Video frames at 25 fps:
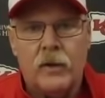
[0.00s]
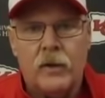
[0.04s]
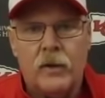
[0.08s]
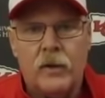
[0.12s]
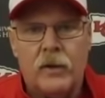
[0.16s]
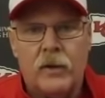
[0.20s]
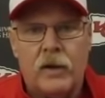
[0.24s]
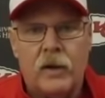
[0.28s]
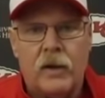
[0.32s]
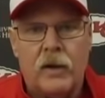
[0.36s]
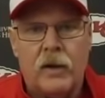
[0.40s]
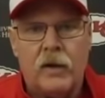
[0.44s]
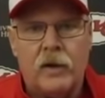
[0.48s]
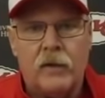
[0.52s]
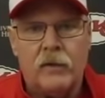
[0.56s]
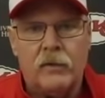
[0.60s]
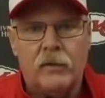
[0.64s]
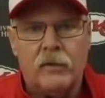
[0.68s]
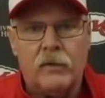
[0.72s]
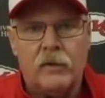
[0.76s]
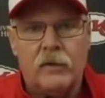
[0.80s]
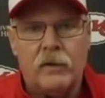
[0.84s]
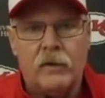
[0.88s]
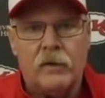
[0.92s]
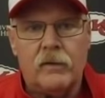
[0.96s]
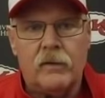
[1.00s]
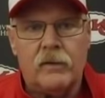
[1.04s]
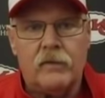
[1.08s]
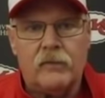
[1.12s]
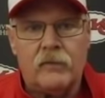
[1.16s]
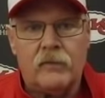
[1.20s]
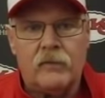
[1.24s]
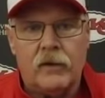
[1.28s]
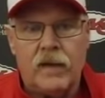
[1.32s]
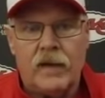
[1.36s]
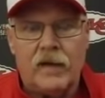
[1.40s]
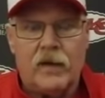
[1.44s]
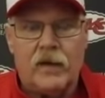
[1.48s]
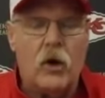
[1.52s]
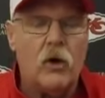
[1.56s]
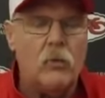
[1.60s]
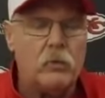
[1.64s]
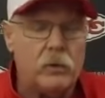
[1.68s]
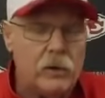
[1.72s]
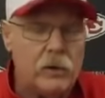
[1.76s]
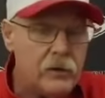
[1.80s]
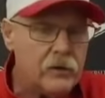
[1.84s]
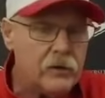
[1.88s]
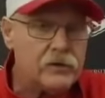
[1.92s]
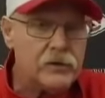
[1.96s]
like all
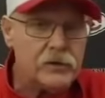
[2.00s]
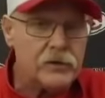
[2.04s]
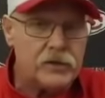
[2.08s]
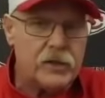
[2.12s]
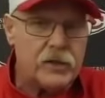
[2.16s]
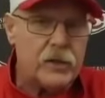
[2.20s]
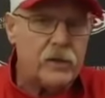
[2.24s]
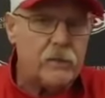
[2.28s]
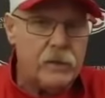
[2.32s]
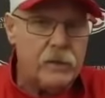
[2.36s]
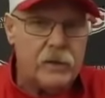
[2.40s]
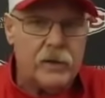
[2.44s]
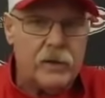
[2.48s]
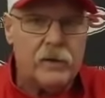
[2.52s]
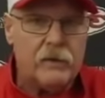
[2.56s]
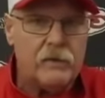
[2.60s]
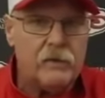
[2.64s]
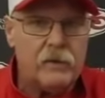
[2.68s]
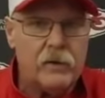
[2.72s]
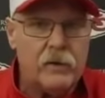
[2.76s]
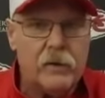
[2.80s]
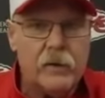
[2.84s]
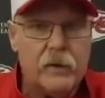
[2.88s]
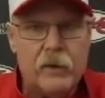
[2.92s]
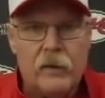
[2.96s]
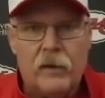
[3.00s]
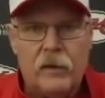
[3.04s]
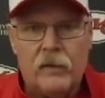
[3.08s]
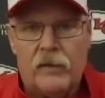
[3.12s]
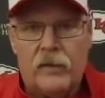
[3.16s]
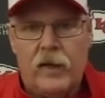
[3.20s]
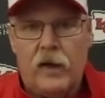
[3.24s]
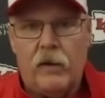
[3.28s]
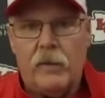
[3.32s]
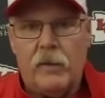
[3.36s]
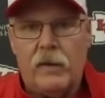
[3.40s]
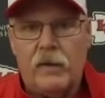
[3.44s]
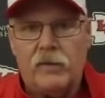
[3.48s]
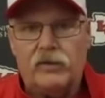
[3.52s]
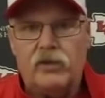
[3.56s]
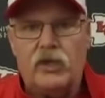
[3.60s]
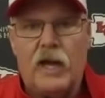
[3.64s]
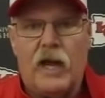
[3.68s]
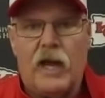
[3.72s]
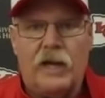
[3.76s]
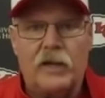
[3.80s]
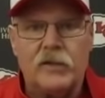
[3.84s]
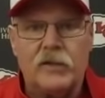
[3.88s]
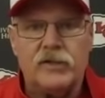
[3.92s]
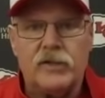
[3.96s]
players, it's going to be that'll be a
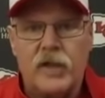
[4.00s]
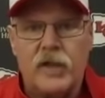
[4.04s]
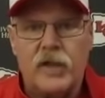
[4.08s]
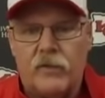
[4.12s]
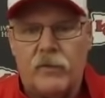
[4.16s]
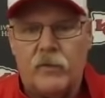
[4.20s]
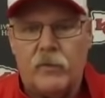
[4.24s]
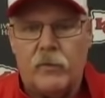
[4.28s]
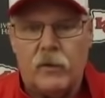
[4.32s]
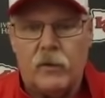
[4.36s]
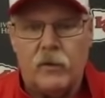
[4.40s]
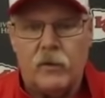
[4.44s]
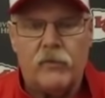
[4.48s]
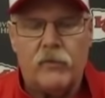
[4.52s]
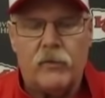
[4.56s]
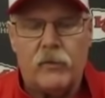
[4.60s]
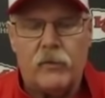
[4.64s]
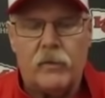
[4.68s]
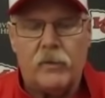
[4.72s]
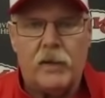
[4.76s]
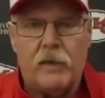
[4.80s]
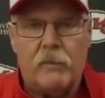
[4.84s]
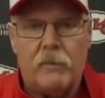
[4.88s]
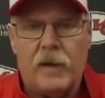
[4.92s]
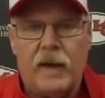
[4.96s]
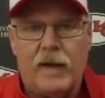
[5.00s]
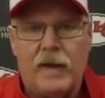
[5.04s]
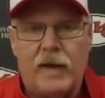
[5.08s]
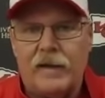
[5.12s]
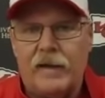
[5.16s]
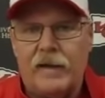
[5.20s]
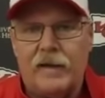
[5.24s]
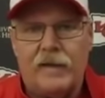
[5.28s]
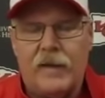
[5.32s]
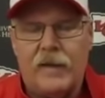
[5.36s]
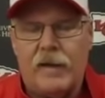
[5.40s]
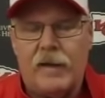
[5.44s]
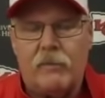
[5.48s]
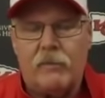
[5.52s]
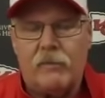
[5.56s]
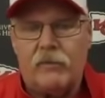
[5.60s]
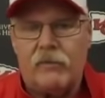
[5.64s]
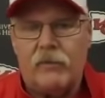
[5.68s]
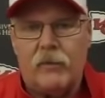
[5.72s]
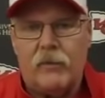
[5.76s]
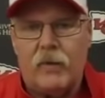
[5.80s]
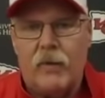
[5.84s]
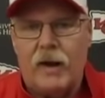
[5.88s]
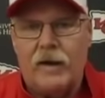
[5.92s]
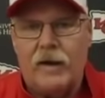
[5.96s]
challenge down the road for him to get back into that. But
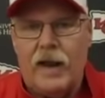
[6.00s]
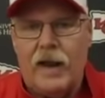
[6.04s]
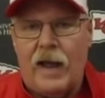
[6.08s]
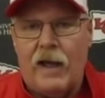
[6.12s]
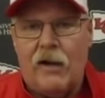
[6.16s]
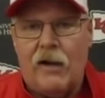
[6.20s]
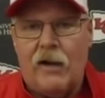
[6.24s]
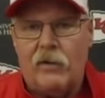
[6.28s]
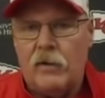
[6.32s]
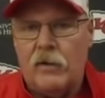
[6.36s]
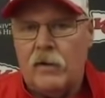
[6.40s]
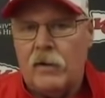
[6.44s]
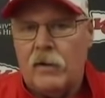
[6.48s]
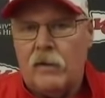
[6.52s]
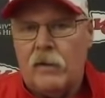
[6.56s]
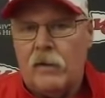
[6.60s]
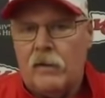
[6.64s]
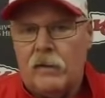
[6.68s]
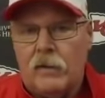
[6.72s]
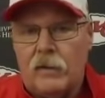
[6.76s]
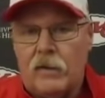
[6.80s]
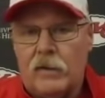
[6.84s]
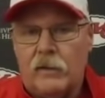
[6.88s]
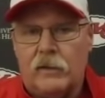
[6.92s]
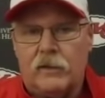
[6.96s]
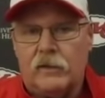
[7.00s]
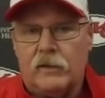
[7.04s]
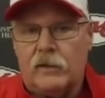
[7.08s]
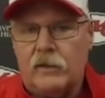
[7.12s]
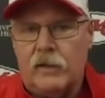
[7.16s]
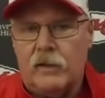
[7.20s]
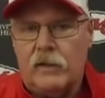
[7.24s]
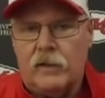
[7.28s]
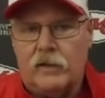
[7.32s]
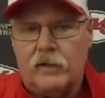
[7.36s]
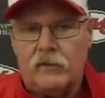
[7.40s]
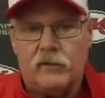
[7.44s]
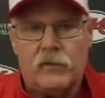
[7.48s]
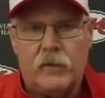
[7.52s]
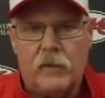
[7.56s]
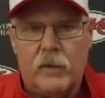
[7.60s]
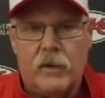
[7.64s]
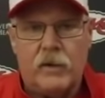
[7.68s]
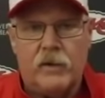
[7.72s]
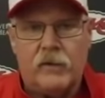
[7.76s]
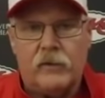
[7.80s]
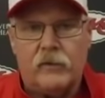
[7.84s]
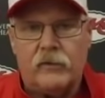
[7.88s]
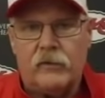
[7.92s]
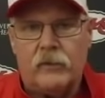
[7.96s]
for right now, he looked
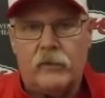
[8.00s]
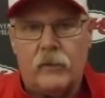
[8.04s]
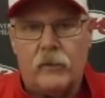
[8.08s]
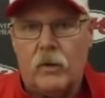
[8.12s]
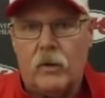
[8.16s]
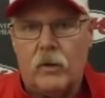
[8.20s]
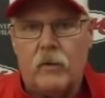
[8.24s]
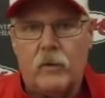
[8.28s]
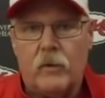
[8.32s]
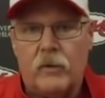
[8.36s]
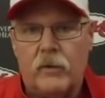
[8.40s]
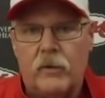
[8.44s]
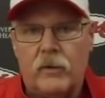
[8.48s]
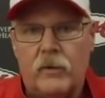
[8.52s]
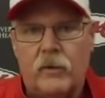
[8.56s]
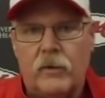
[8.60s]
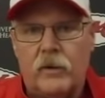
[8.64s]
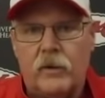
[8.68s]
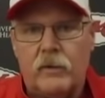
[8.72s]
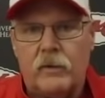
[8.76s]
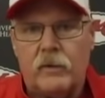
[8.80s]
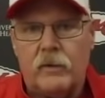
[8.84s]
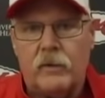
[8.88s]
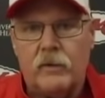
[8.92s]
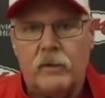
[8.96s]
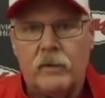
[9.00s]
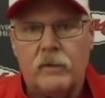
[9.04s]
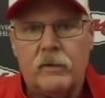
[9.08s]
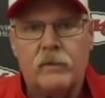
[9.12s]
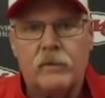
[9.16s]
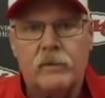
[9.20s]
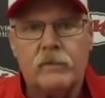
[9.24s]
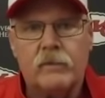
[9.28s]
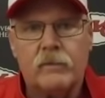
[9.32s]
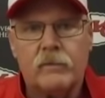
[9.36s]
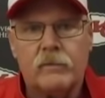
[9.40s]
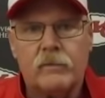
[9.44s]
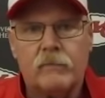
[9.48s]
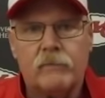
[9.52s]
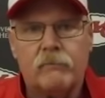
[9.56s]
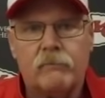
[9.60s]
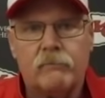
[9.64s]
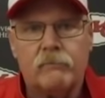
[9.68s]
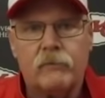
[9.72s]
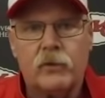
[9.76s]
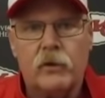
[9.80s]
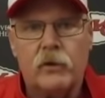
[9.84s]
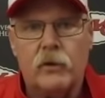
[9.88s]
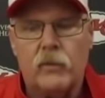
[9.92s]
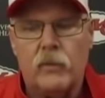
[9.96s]
tremendous for what we were doing.
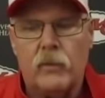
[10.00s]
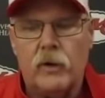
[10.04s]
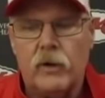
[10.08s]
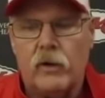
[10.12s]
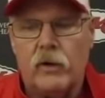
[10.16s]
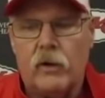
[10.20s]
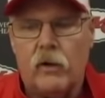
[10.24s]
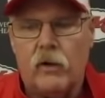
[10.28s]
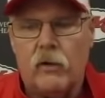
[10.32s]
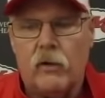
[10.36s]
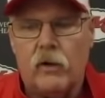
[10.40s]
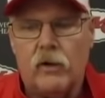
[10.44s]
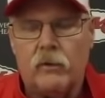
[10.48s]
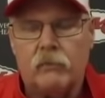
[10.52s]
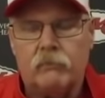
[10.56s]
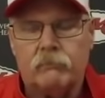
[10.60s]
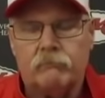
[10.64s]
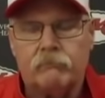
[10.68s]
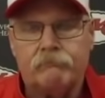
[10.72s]
Good recall there.